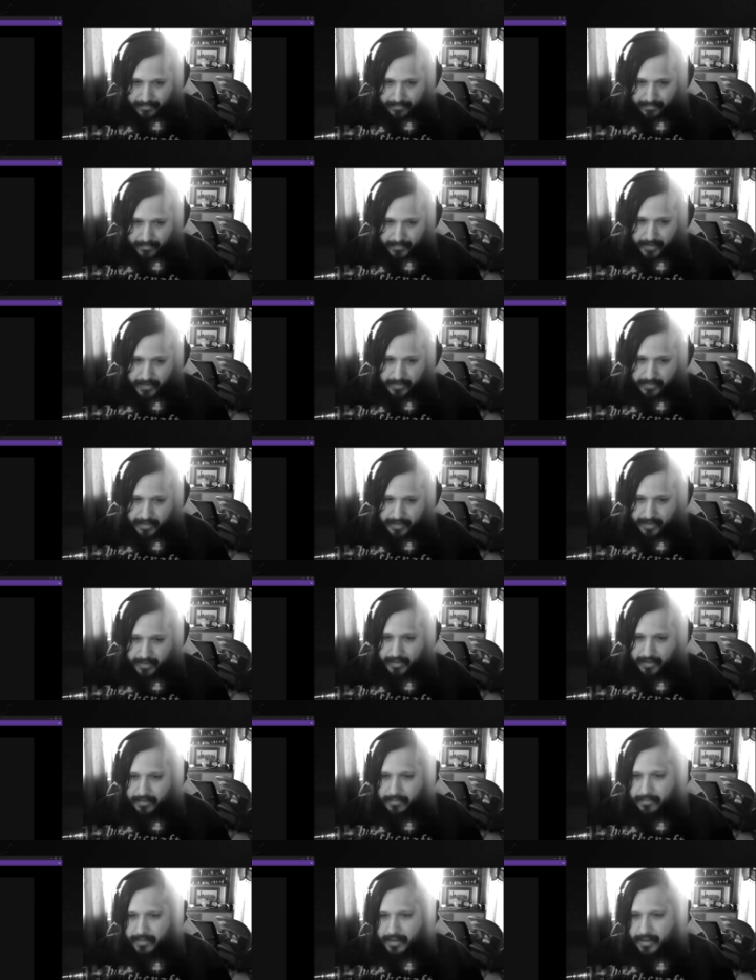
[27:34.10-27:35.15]
Do you think
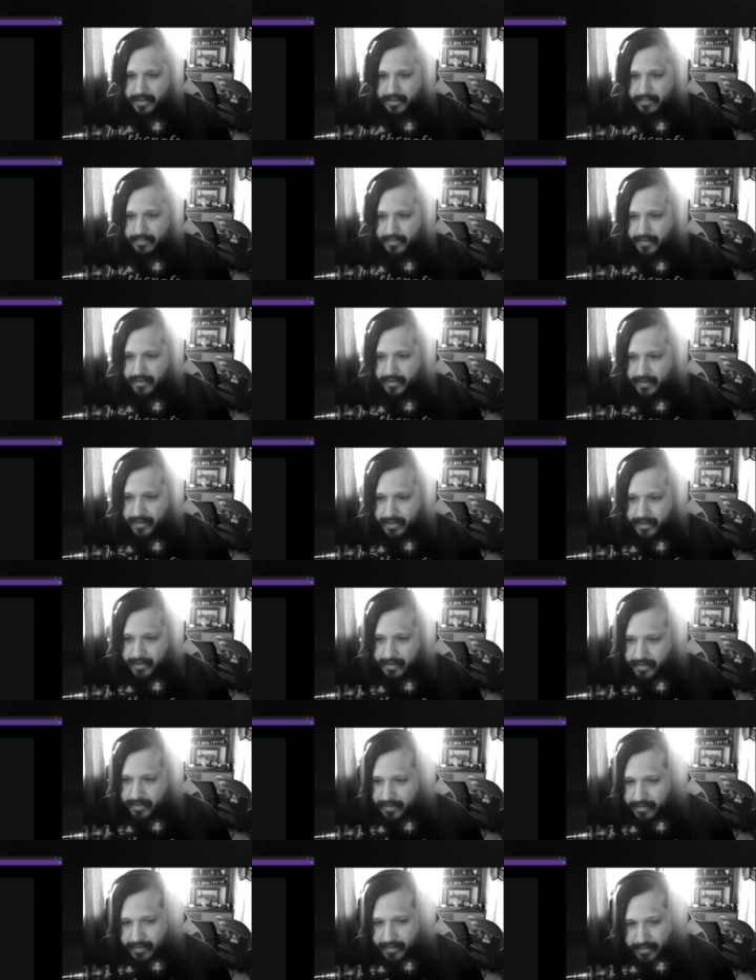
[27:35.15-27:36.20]
it would have a